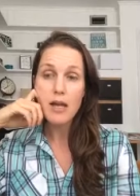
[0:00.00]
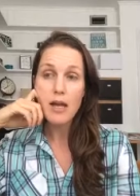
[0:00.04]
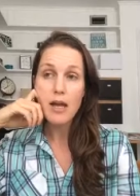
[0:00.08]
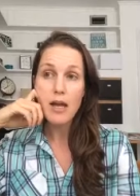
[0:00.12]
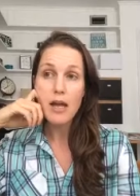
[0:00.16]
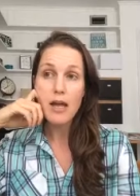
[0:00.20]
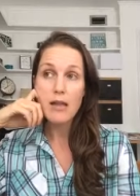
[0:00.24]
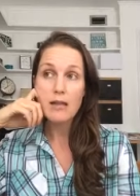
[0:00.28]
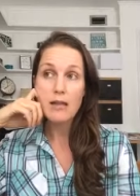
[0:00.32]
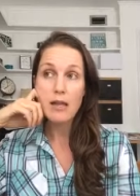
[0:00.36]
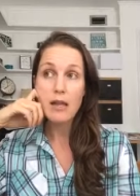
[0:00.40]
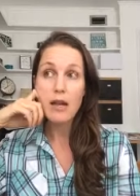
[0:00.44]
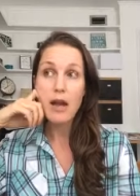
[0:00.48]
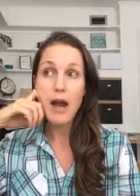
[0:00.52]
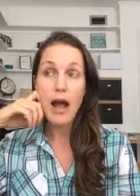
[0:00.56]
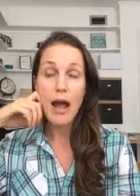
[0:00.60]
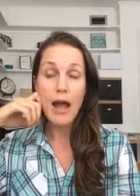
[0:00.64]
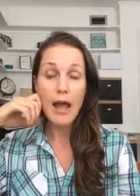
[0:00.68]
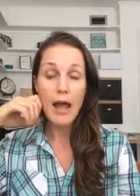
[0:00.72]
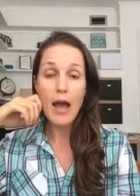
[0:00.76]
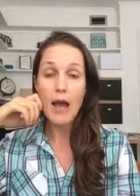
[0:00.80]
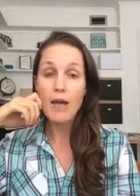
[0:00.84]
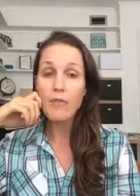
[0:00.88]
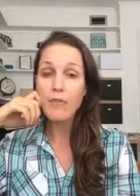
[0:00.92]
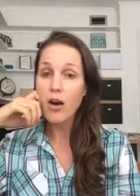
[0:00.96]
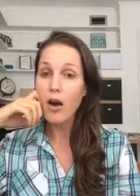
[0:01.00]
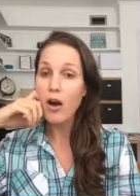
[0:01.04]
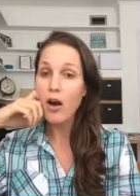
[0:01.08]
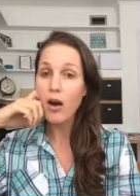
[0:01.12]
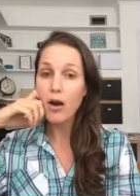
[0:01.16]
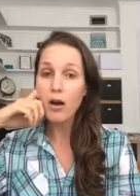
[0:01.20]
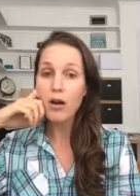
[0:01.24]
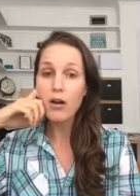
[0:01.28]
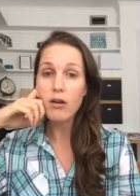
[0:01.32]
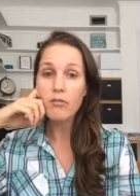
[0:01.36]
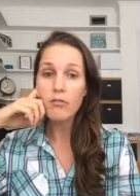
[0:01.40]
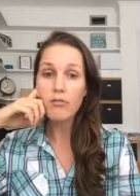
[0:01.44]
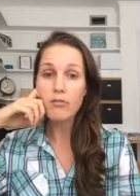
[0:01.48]
and that I have a
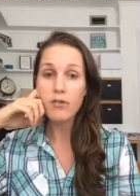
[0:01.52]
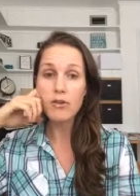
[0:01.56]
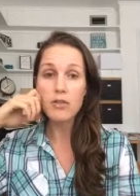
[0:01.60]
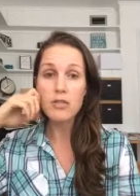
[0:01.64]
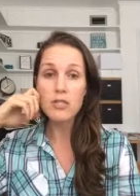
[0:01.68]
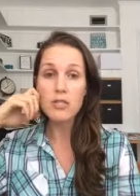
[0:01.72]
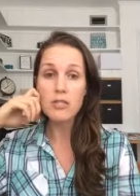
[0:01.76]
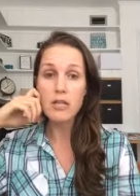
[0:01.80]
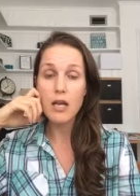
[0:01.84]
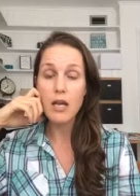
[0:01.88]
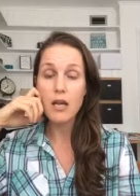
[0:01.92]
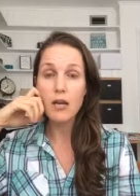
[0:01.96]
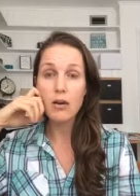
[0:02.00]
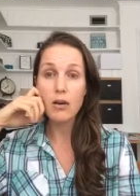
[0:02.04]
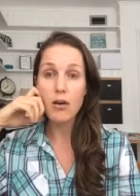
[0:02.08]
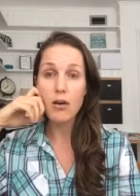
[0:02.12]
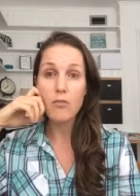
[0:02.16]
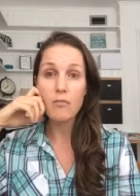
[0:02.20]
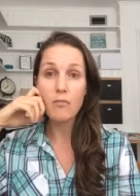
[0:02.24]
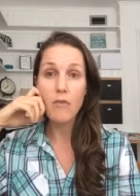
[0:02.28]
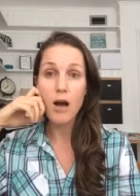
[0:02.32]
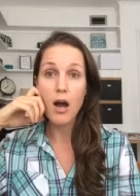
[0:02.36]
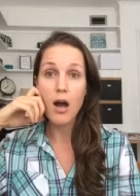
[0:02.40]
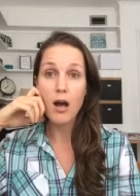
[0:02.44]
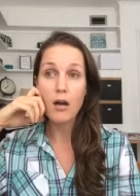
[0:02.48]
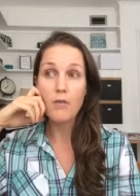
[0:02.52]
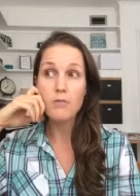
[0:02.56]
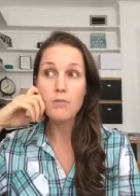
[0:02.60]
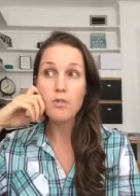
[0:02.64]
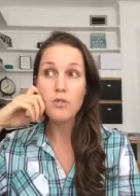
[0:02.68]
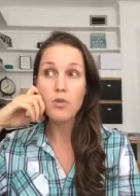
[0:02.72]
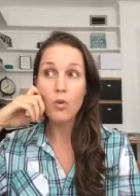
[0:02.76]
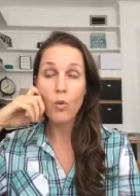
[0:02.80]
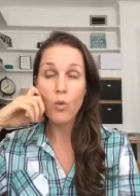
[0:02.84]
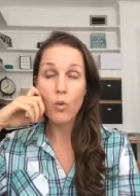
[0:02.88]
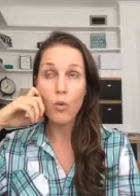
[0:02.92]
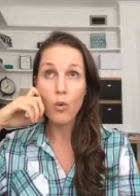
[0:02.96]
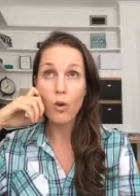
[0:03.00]
heart for stay-at-home moms
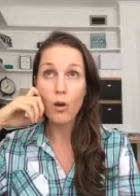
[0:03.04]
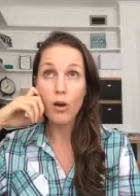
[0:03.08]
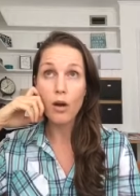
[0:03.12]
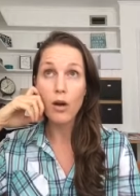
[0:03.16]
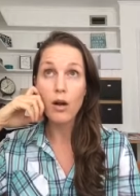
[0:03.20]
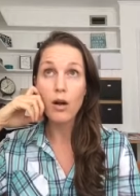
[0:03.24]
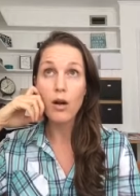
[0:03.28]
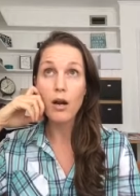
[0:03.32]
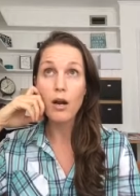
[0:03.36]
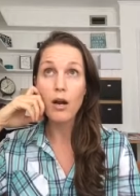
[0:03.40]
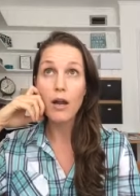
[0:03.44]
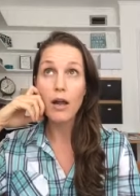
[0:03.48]
or